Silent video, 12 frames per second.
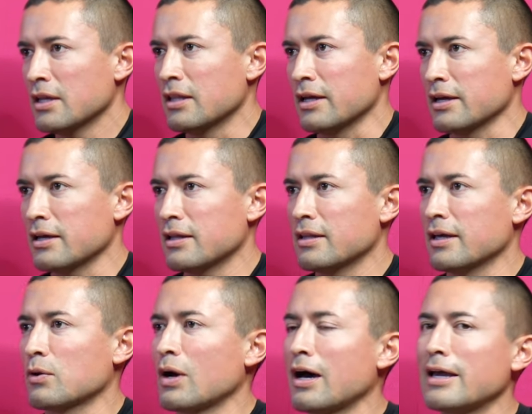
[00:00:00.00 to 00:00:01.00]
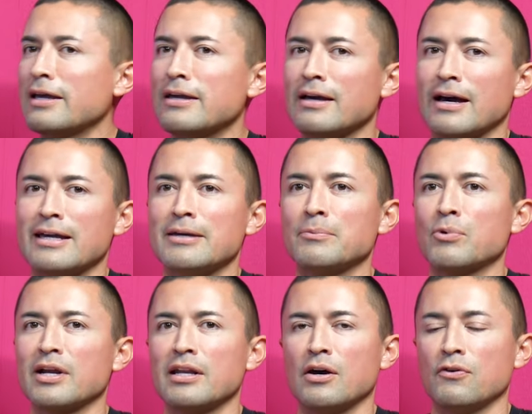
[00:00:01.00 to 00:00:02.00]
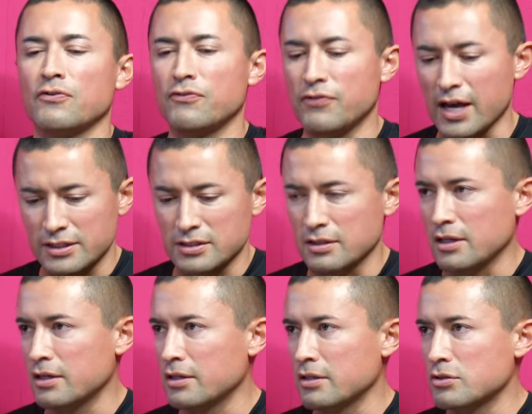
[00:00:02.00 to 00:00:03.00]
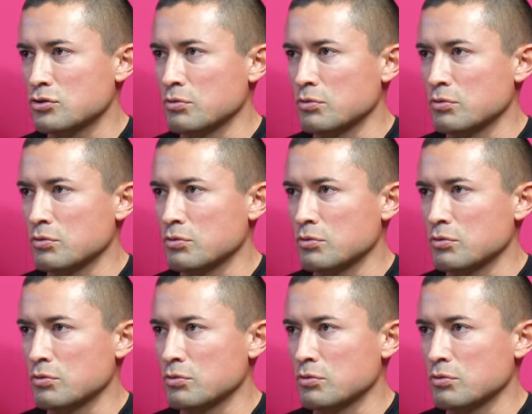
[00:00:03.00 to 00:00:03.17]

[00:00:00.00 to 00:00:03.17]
Like like I I am right now fascinated